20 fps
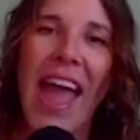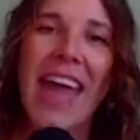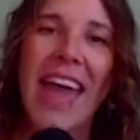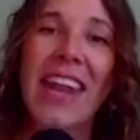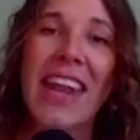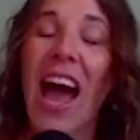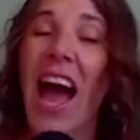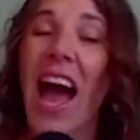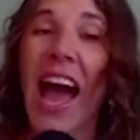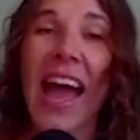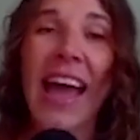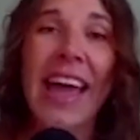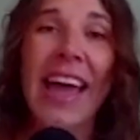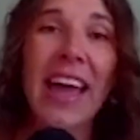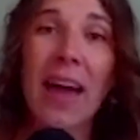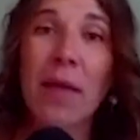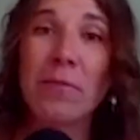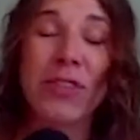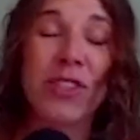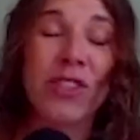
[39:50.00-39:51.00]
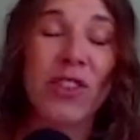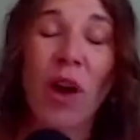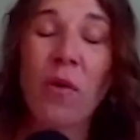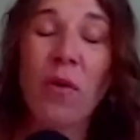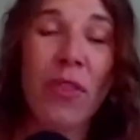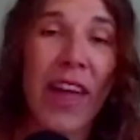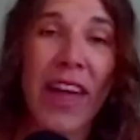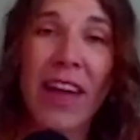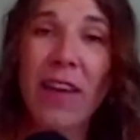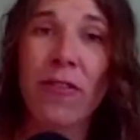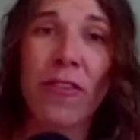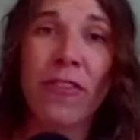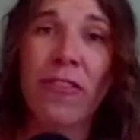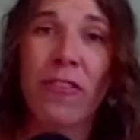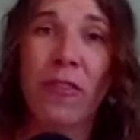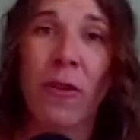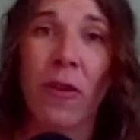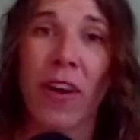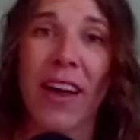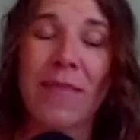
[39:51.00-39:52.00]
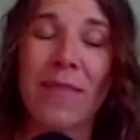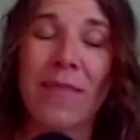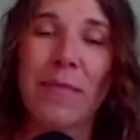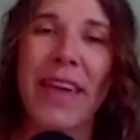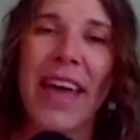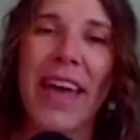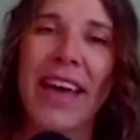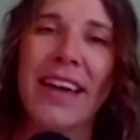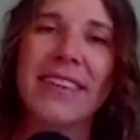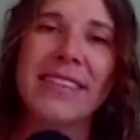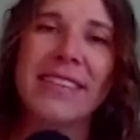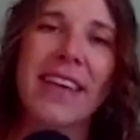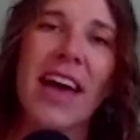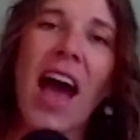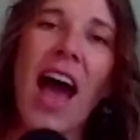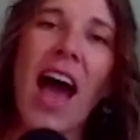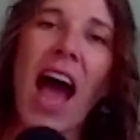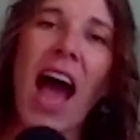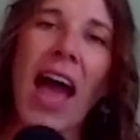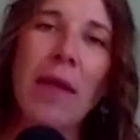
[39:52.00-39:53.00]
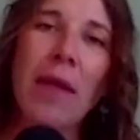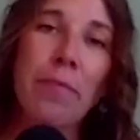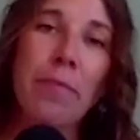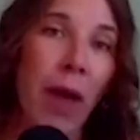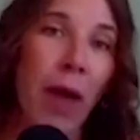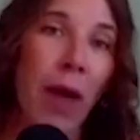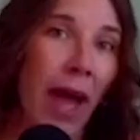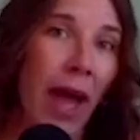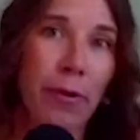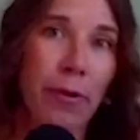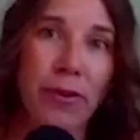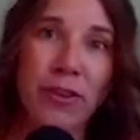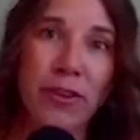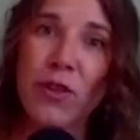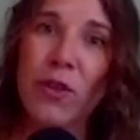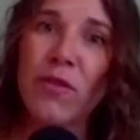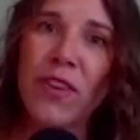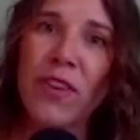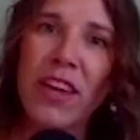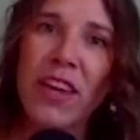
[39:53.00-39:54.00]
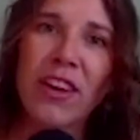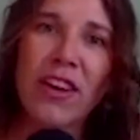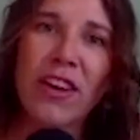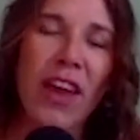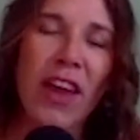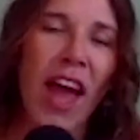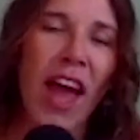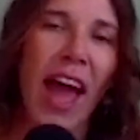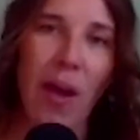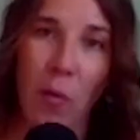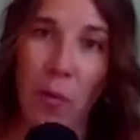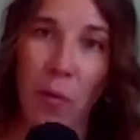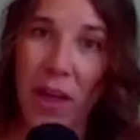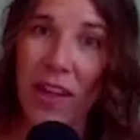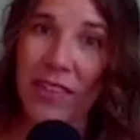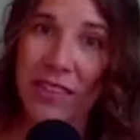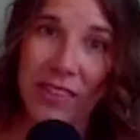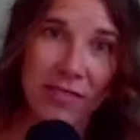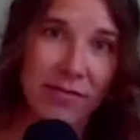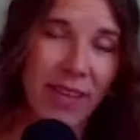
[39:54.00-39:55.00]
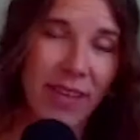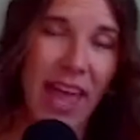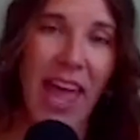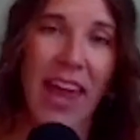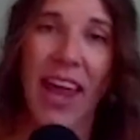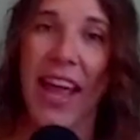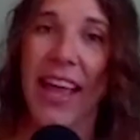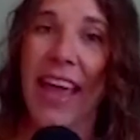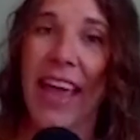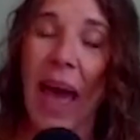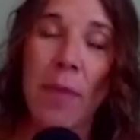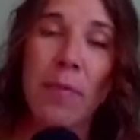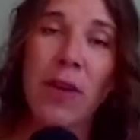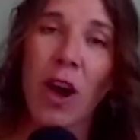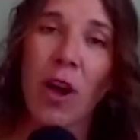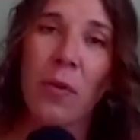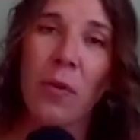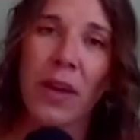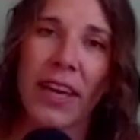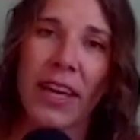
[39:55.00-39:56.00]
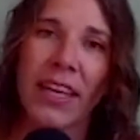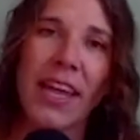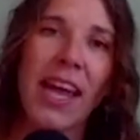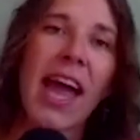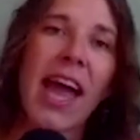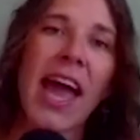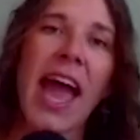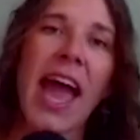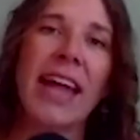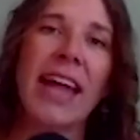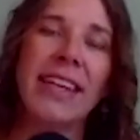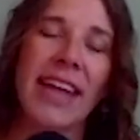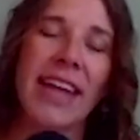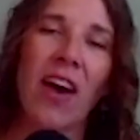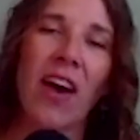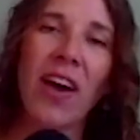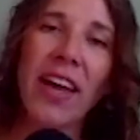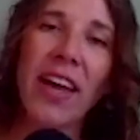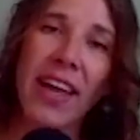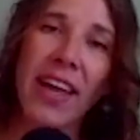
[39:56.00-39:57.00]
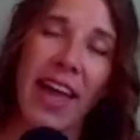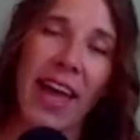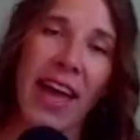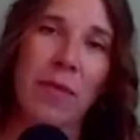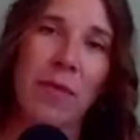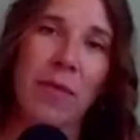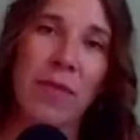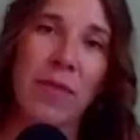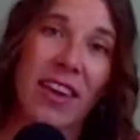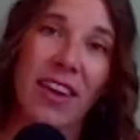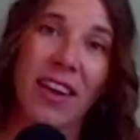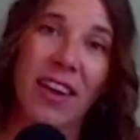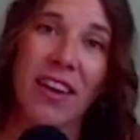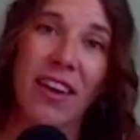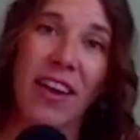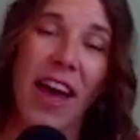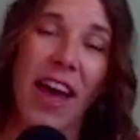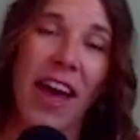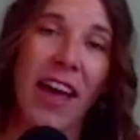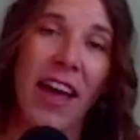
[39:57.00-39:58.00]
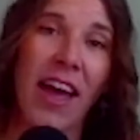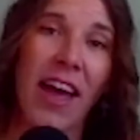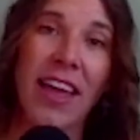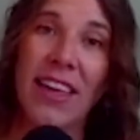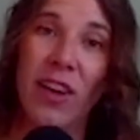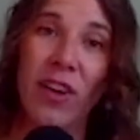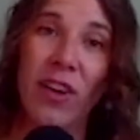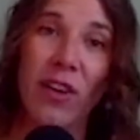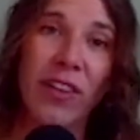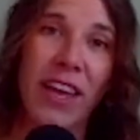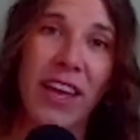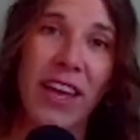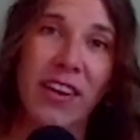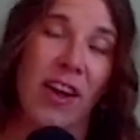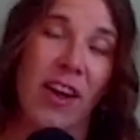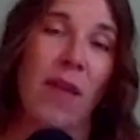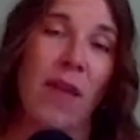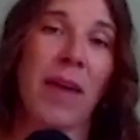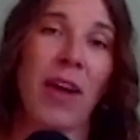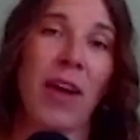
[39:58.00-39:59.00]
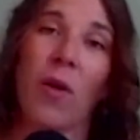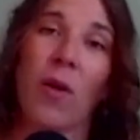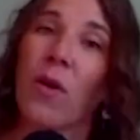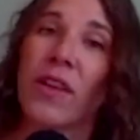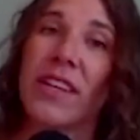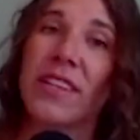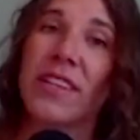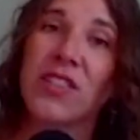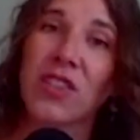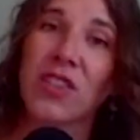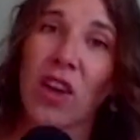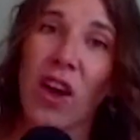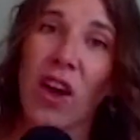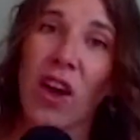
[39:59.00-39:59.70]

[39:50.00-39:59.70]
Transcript: And I am so thankful for it, because I persevered, I went, and I kept going. And now I am here a year later, and my goal is to